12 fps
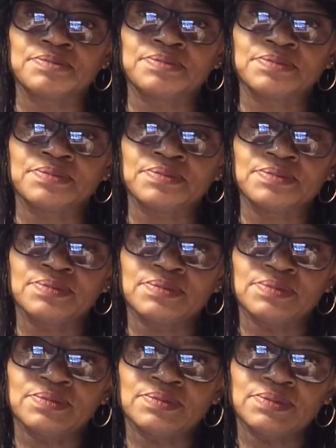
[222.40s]

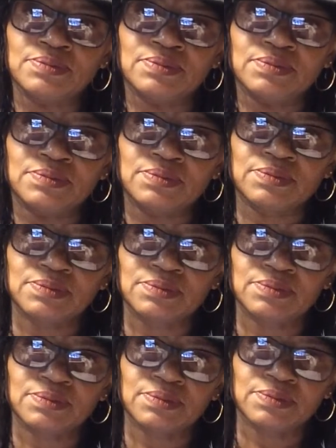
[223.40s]
(no one is talking)